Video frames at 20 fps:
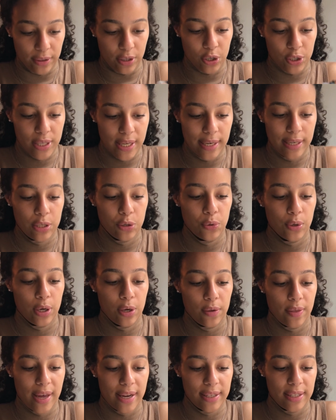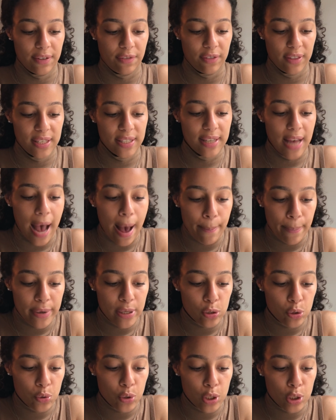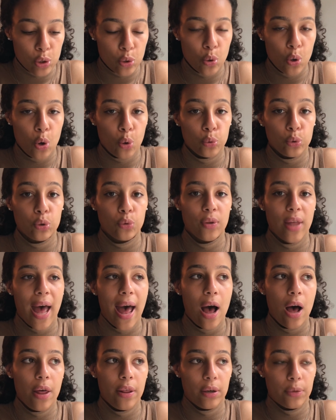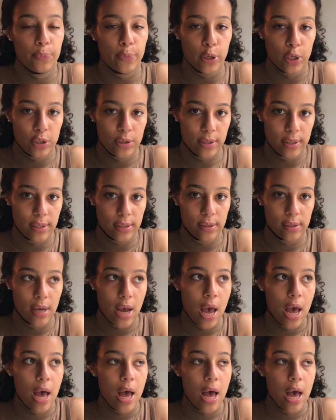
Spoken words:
They're telling you here that if this happens, you need to go to that other person's